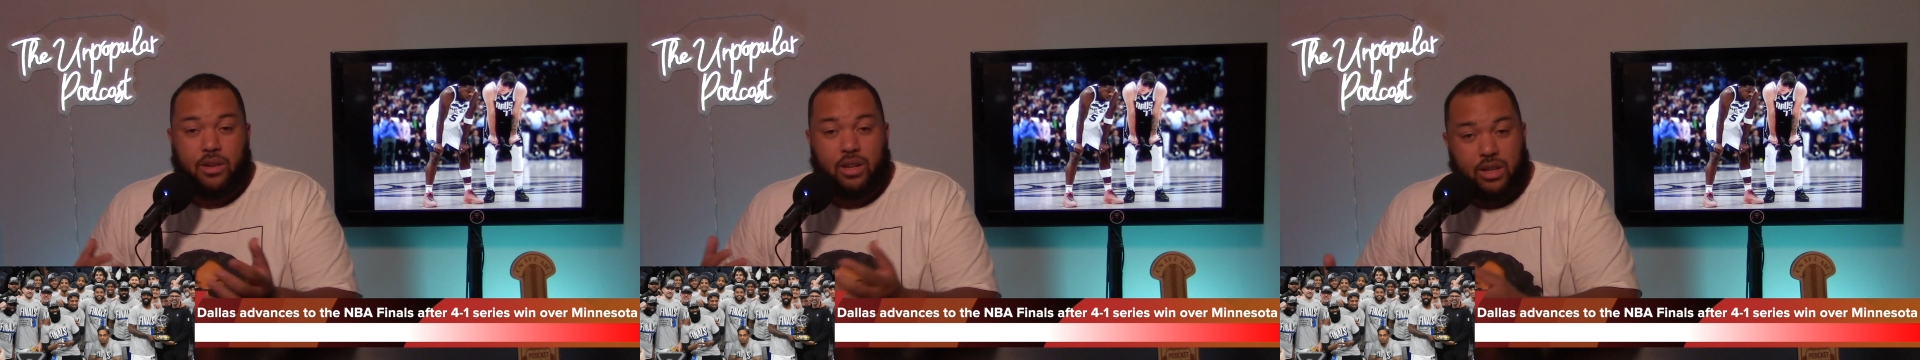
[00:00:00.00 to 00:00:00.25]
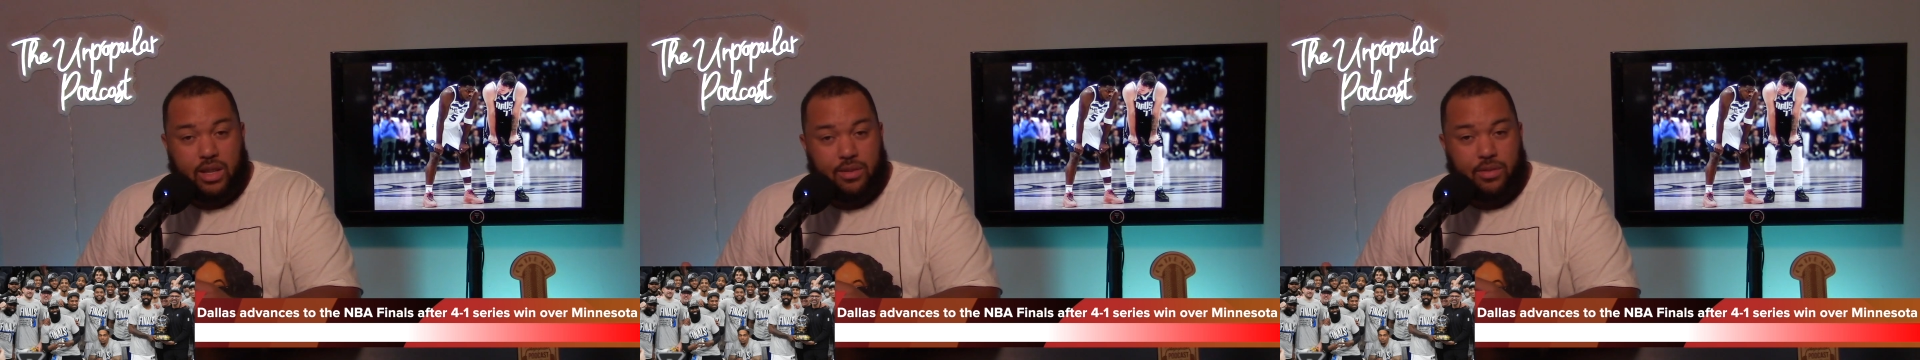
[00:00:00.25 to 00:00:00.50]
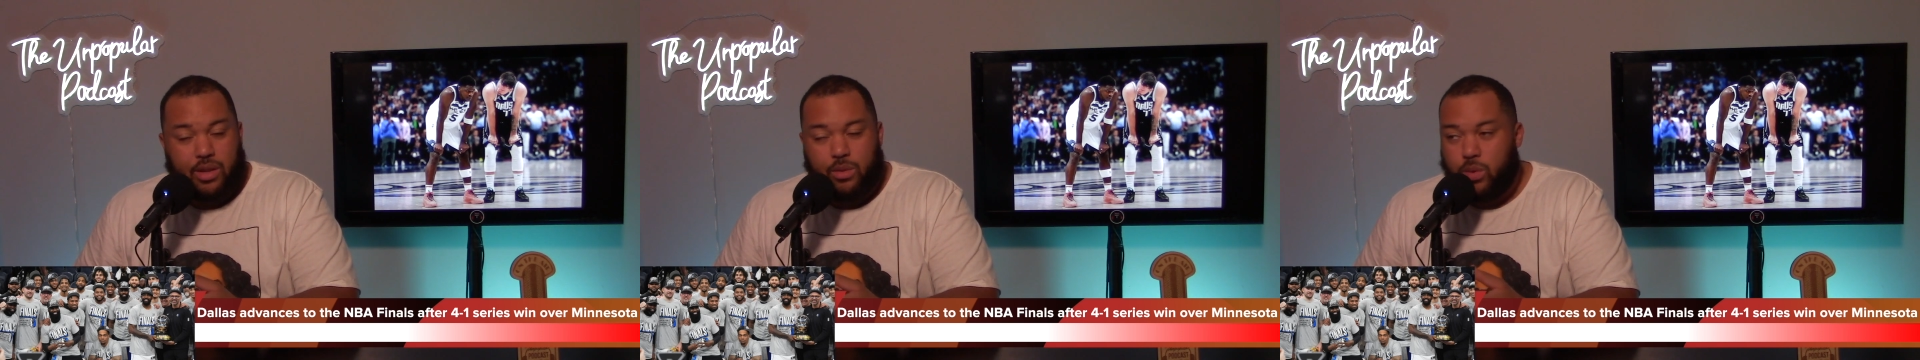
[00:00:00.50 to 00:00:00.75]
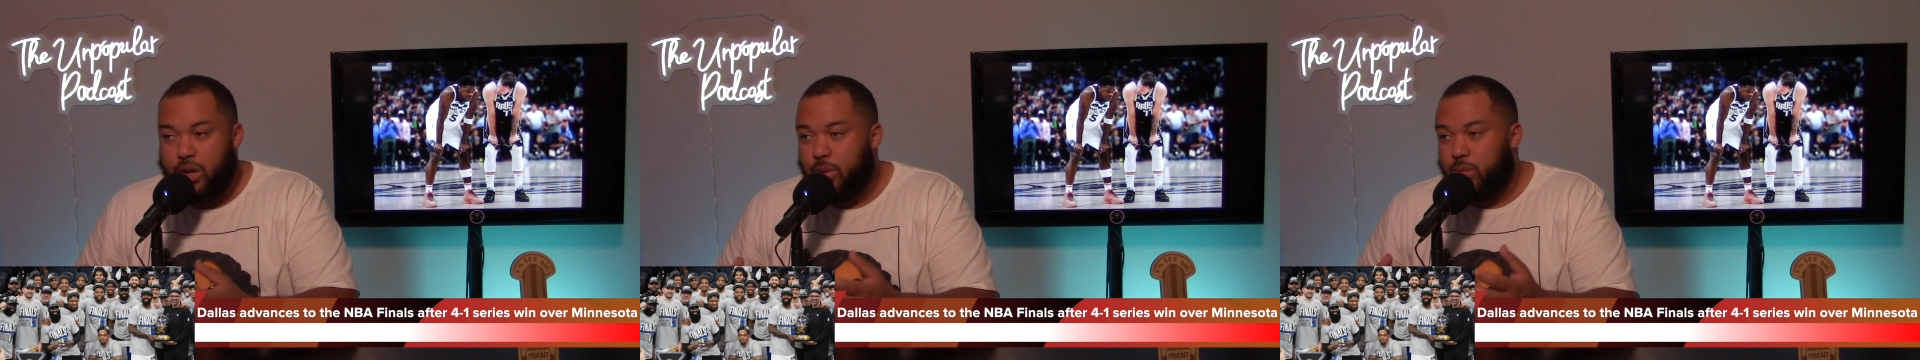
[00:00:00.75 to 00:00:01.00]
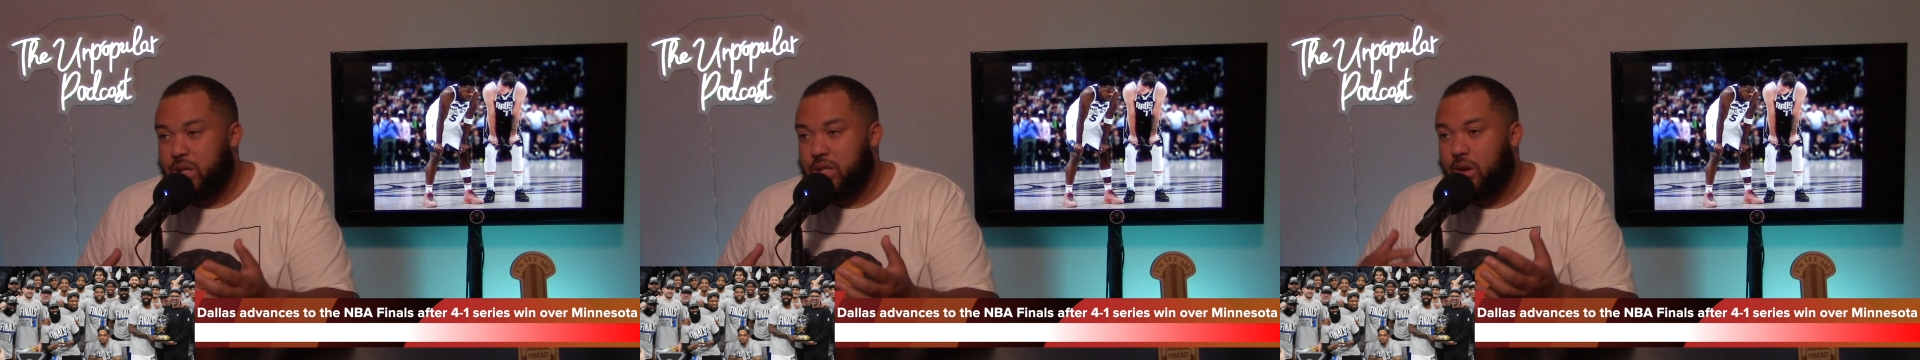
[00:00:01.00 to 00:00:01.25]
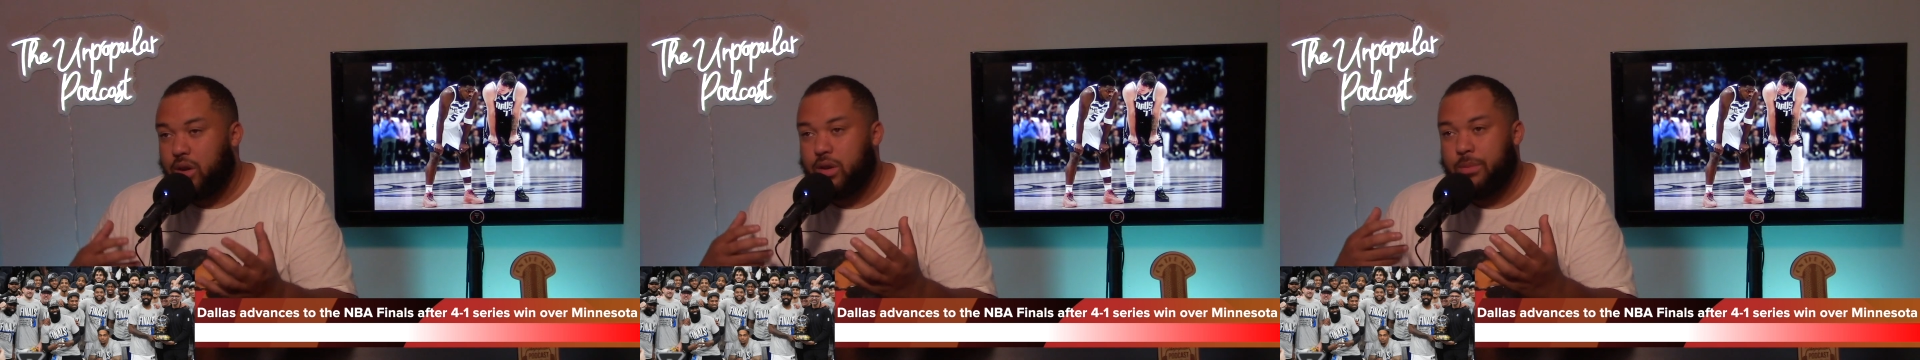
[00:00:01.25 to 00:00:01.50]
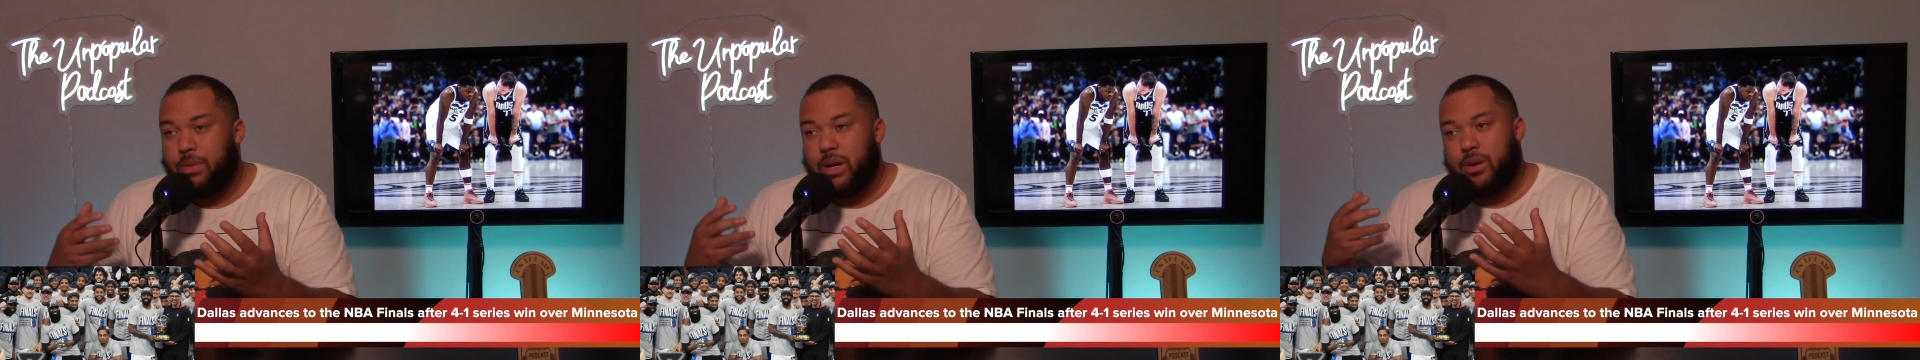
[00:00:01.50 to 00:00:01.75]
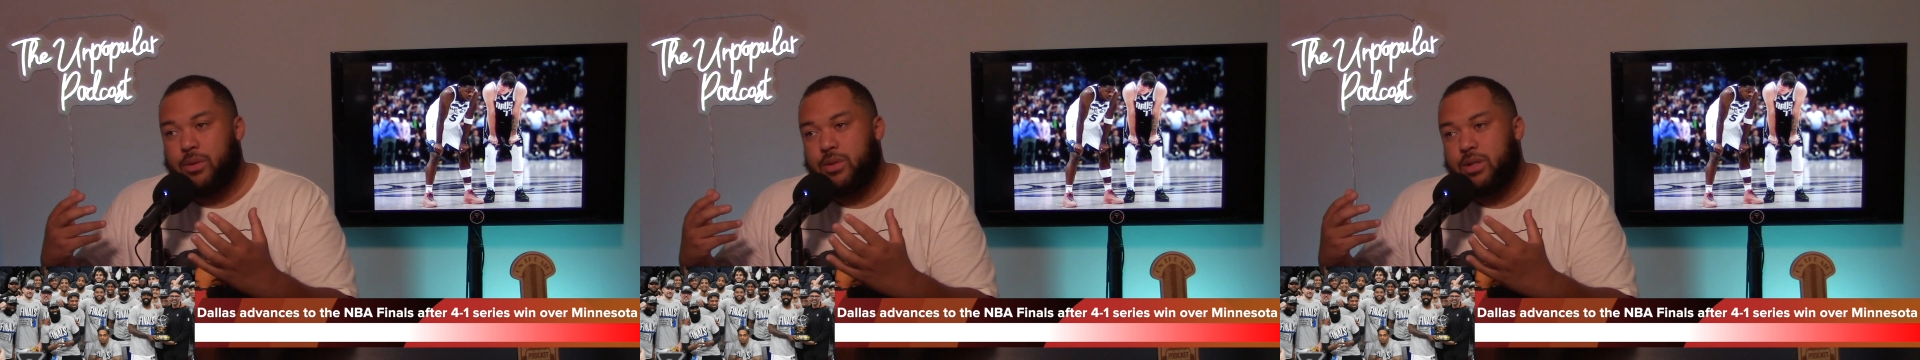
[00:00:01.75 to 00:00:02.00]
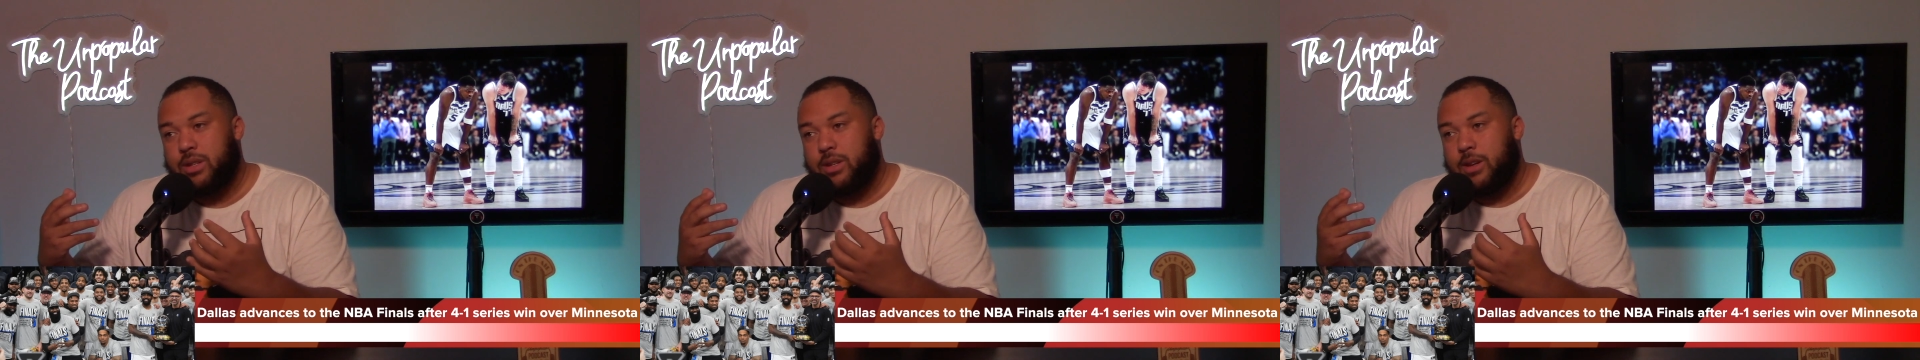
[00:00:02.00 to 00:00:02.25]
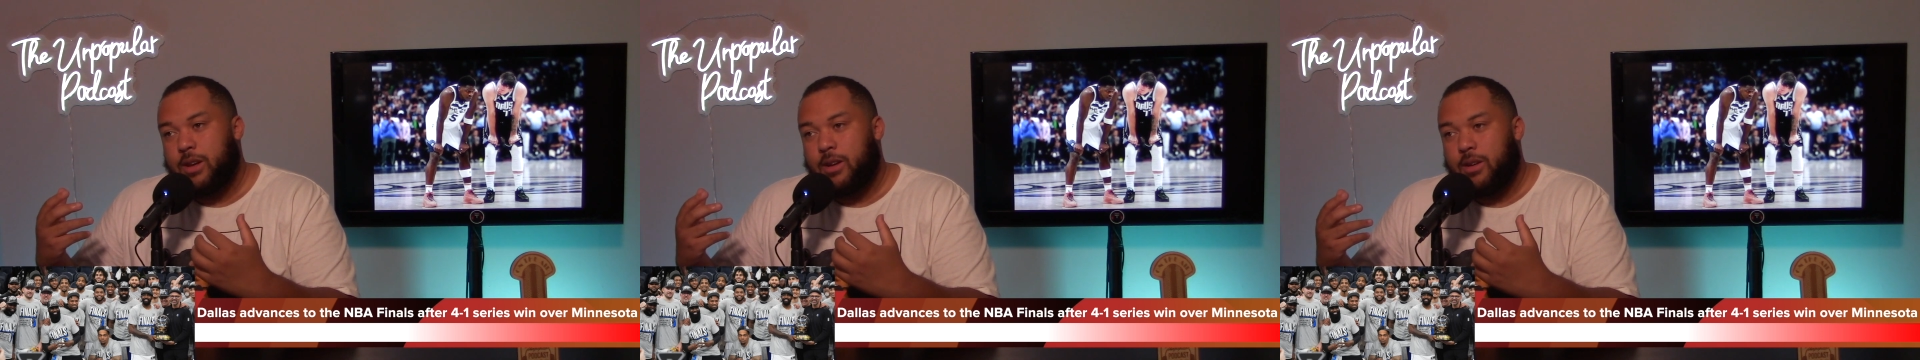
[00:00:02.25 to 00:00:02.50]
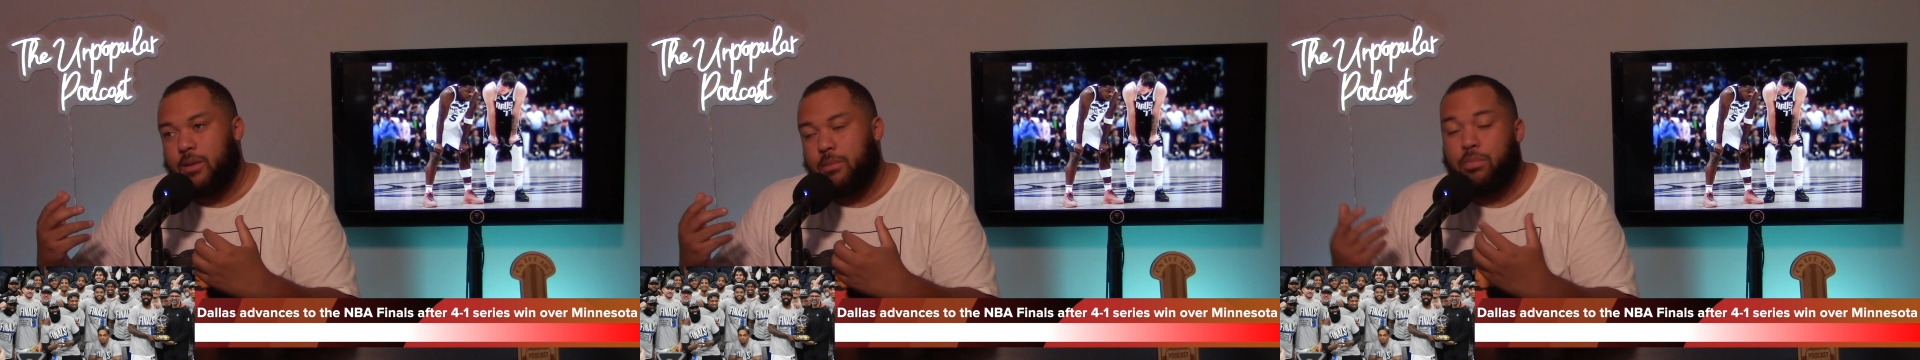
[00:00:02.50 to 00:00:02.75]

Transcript: Cleveland, whether we talk about uh,